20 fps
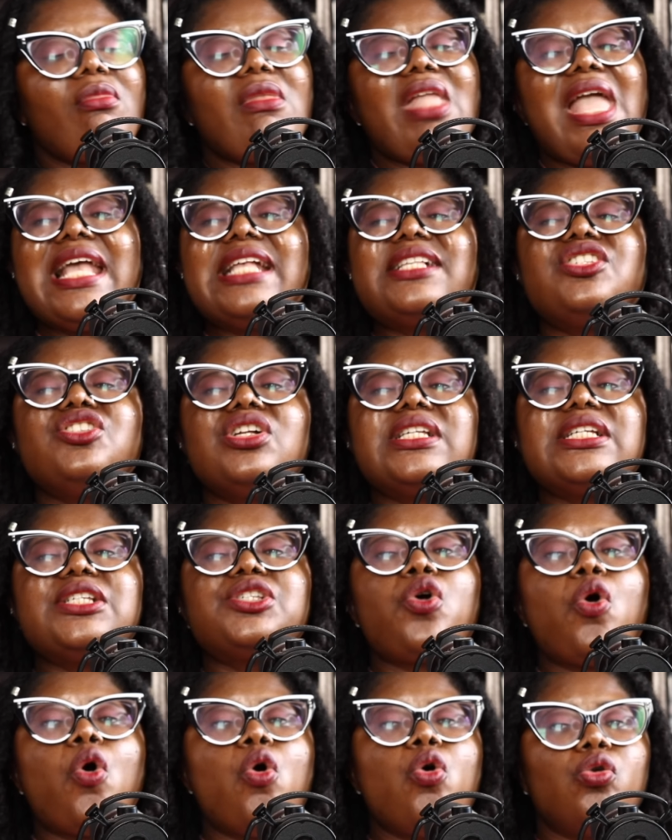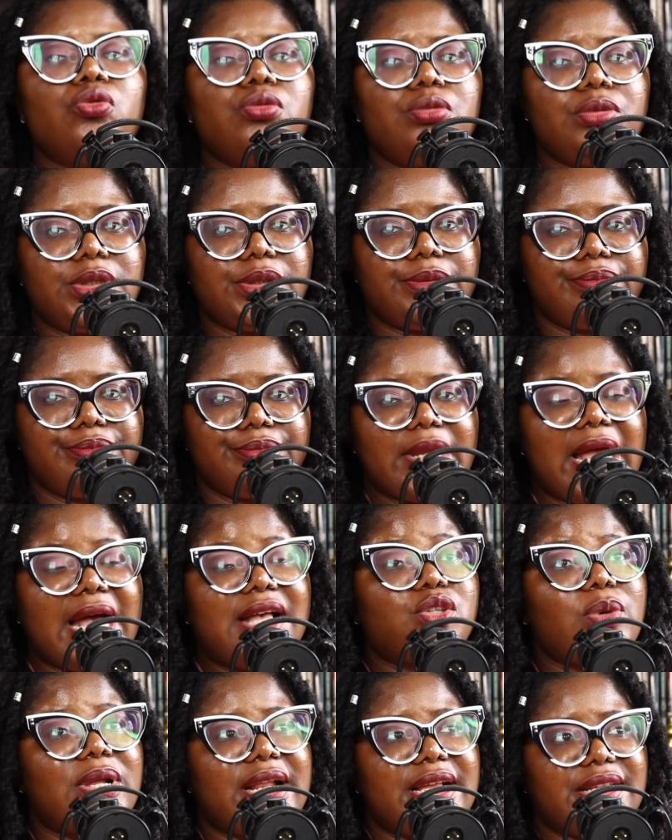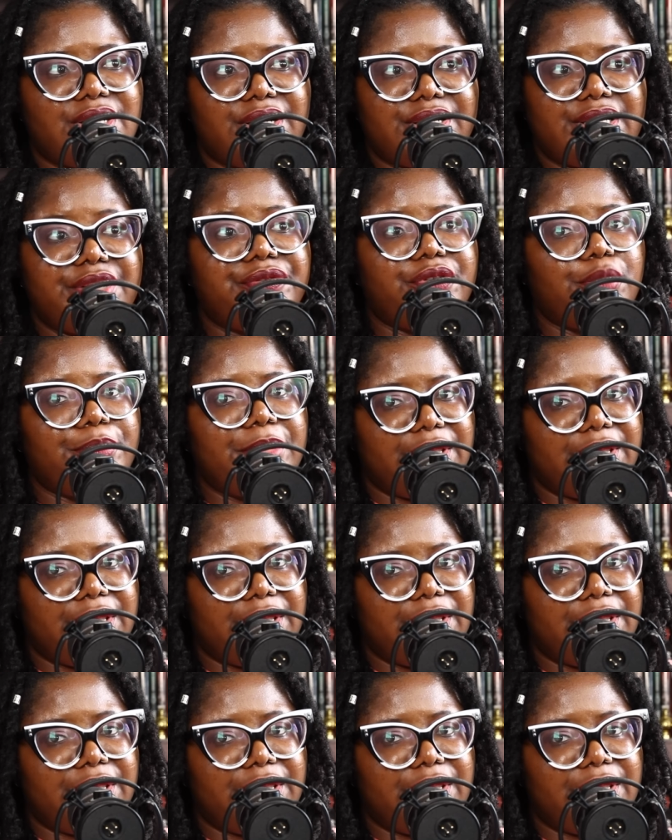it's not as cold as when I started filming